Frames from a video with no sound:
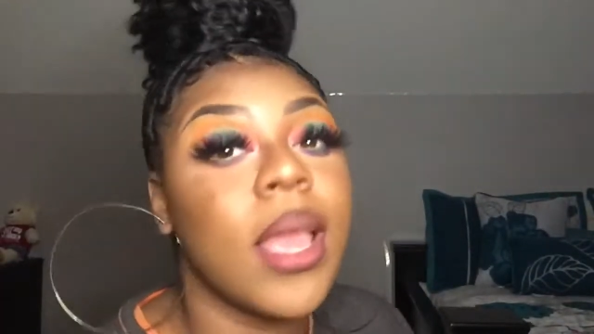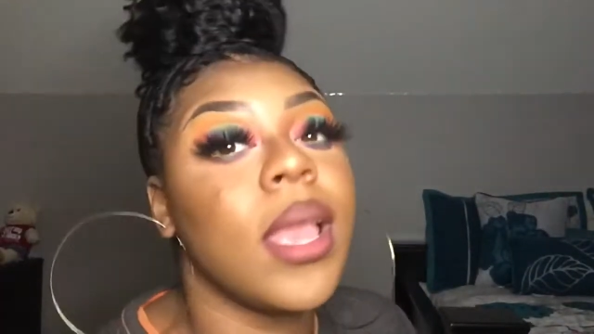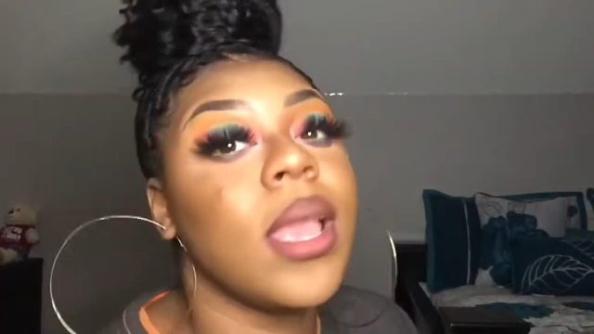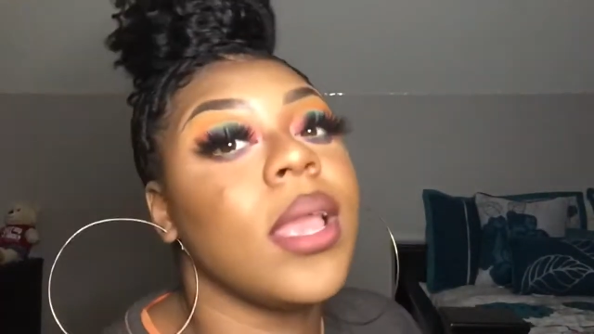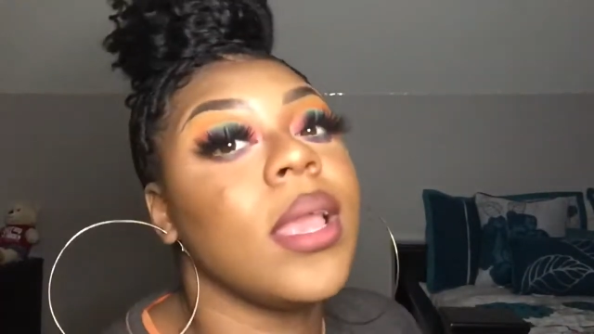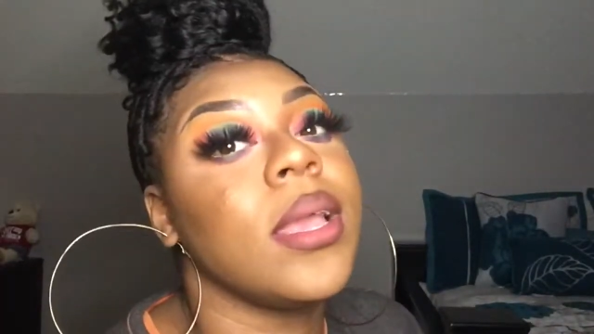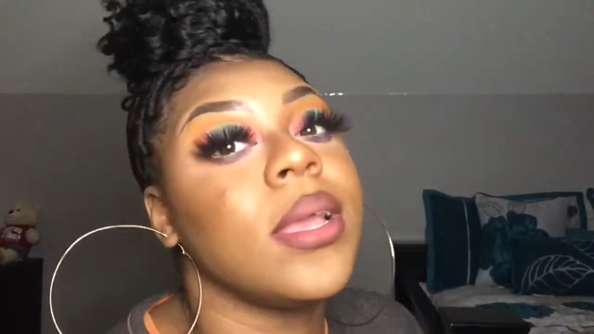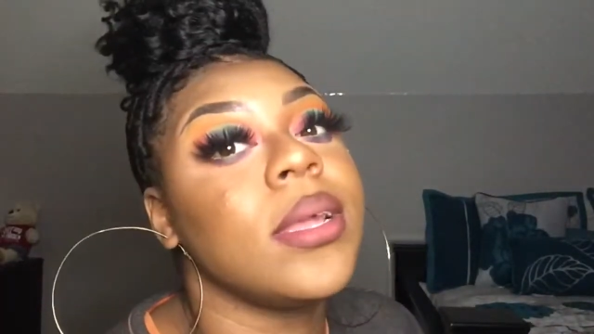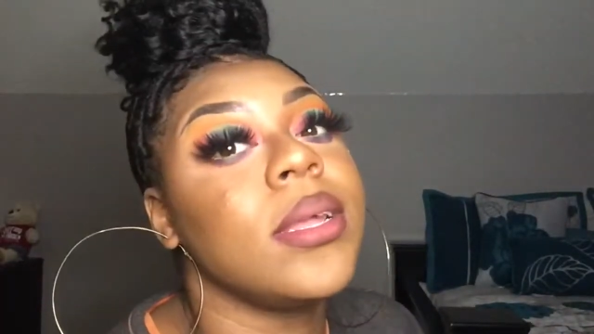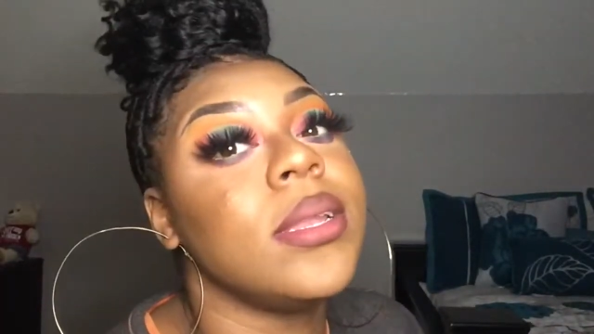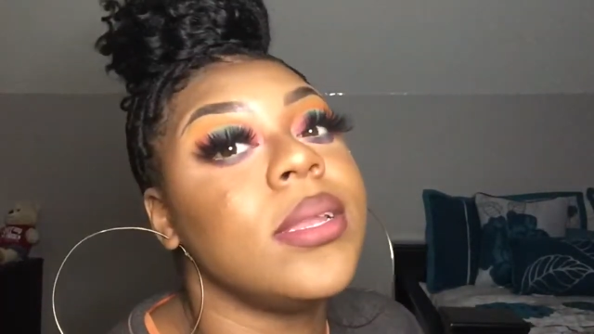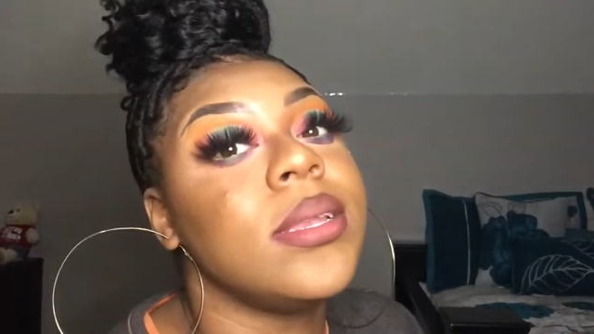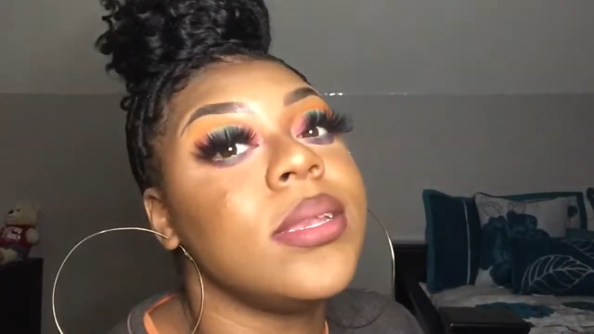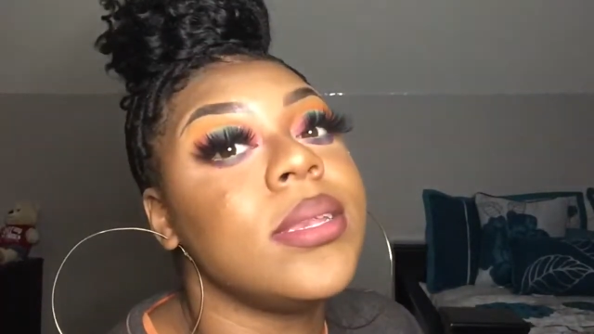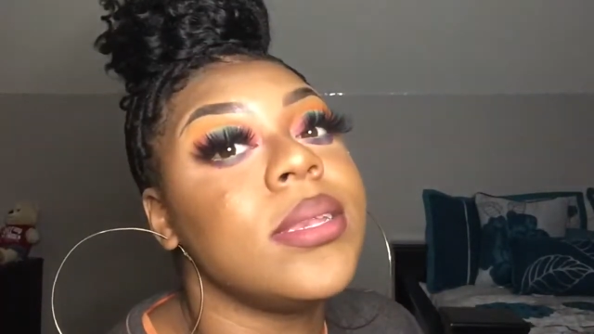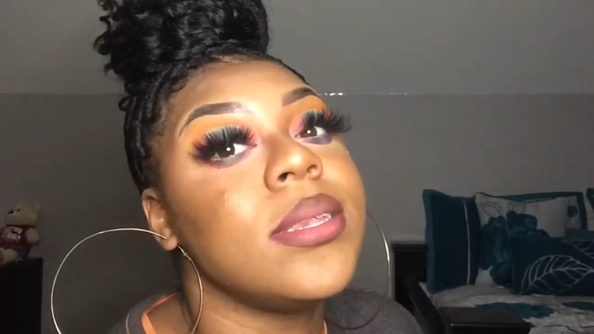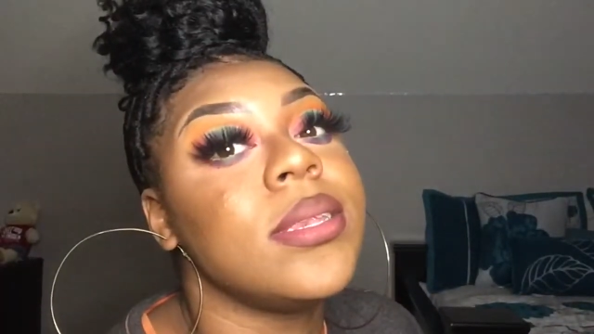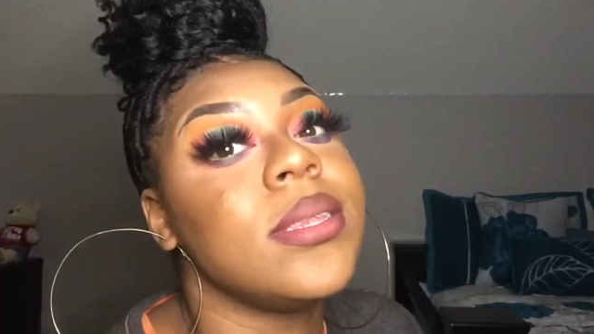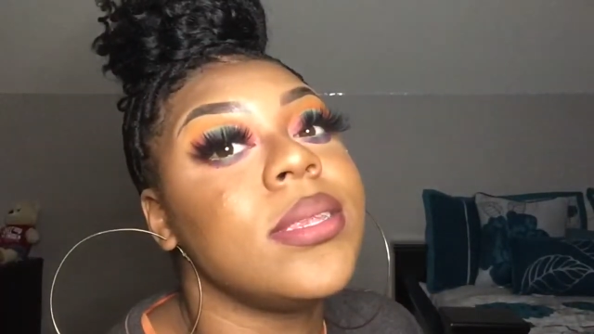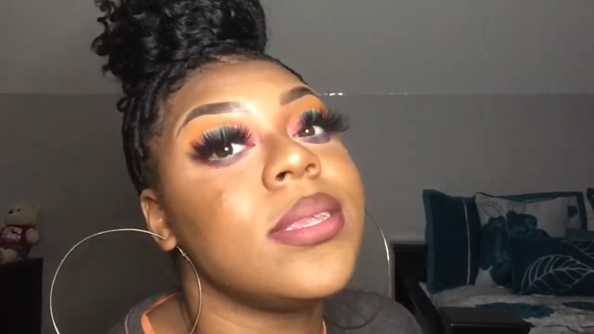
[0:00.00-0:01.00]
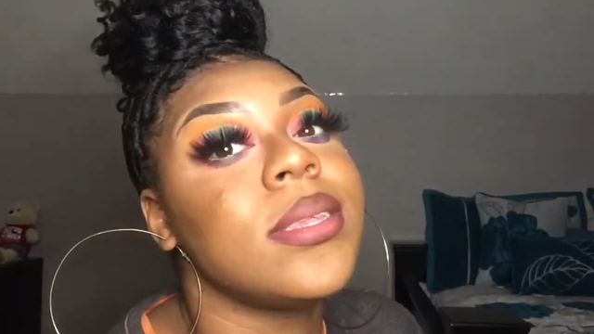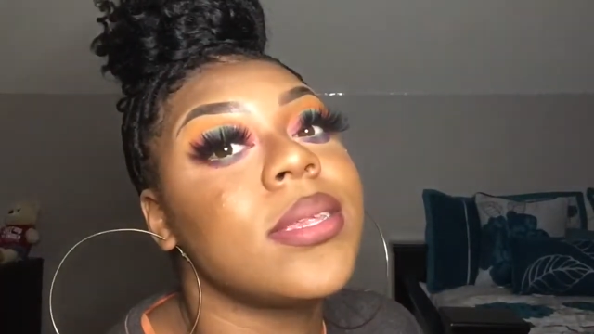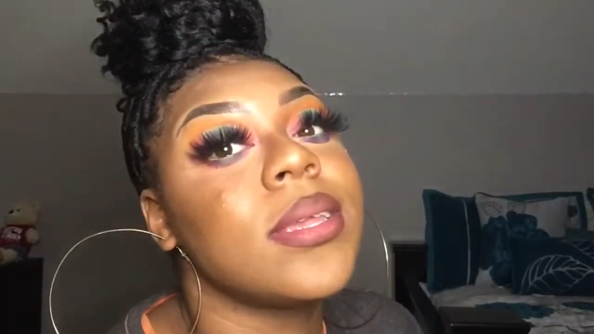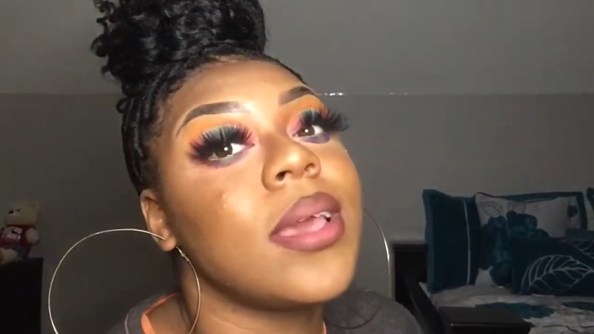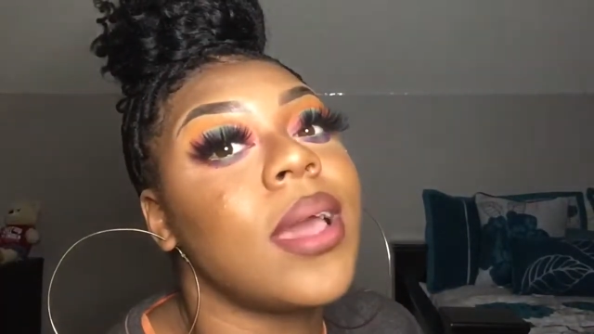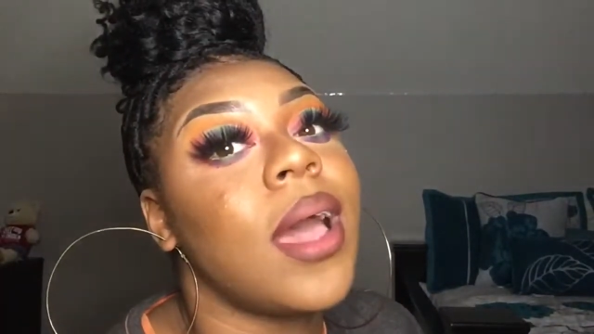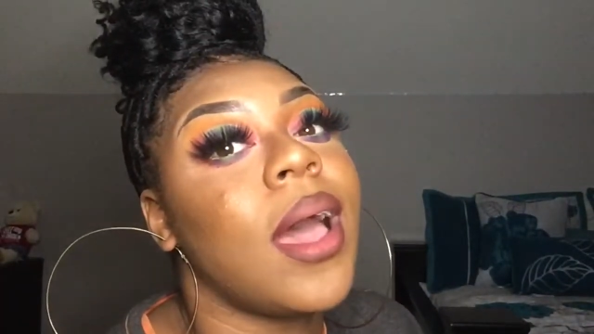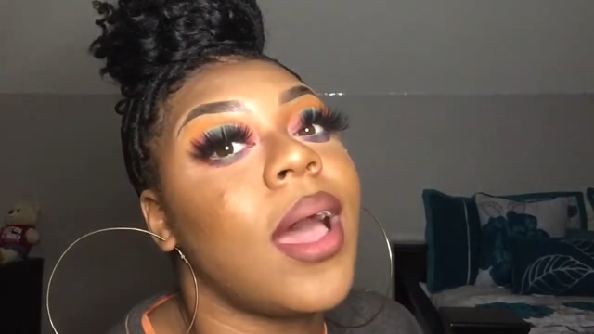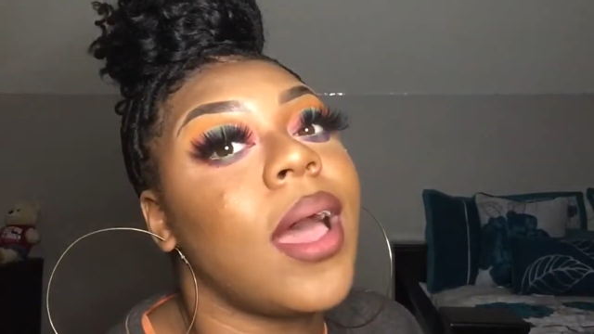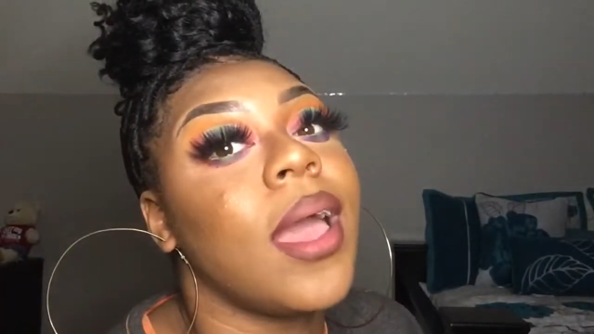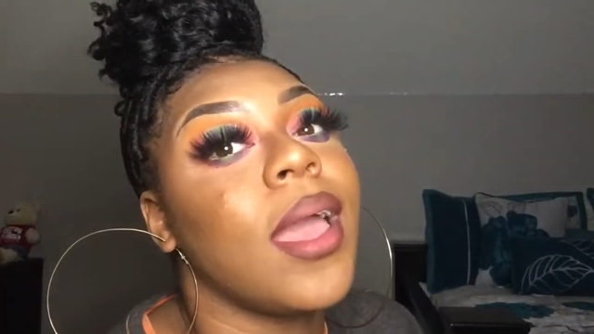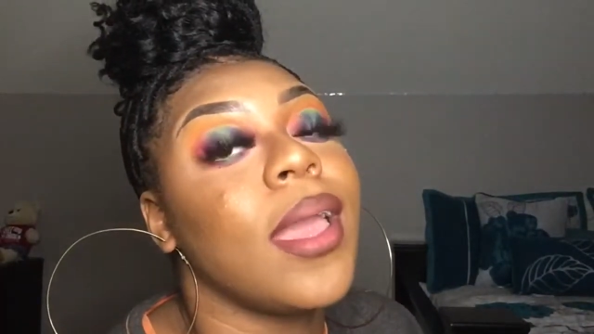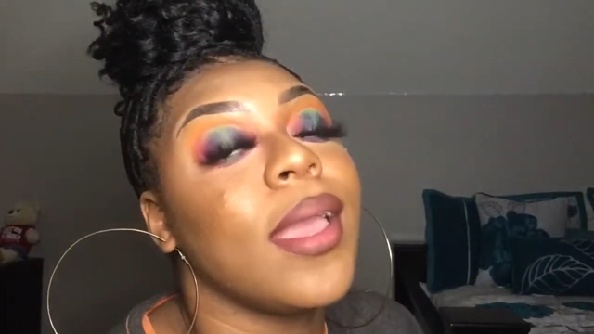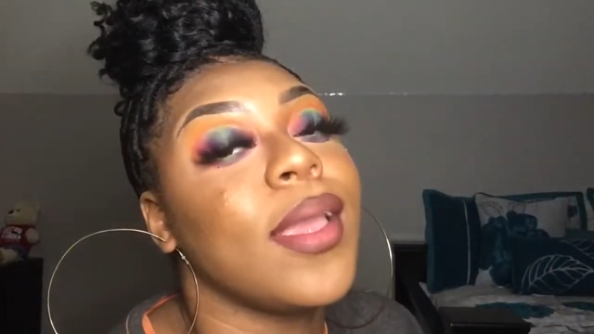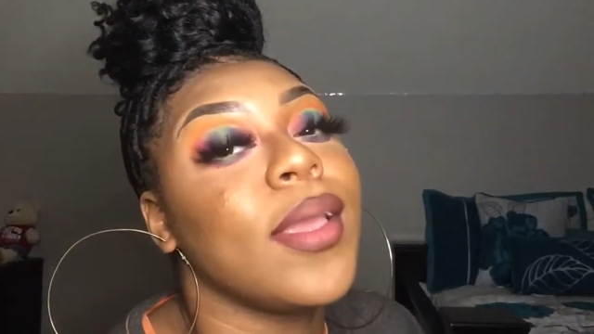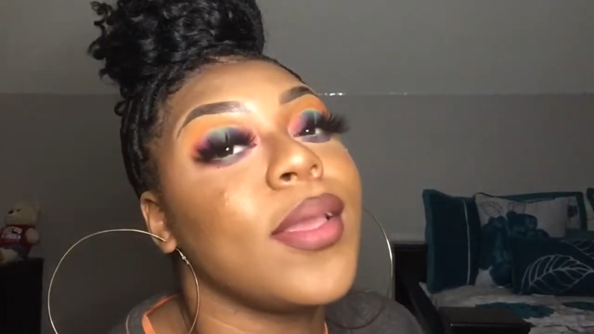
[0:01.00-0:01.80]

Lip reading: and I